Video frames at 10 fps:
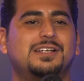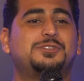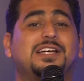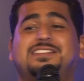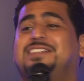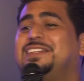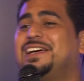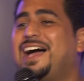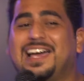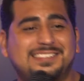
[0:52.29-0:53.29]
So I says to
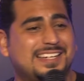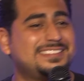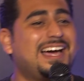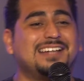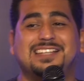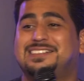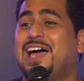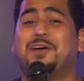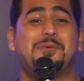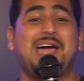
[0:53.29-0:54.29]
the guy, I says,
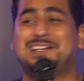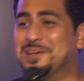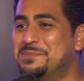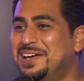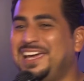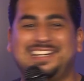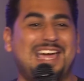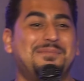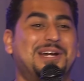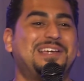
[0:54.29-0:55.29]
wrecked him. He
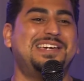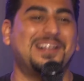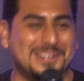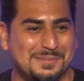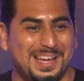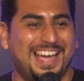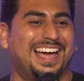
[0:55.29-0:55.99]
damn near killed him.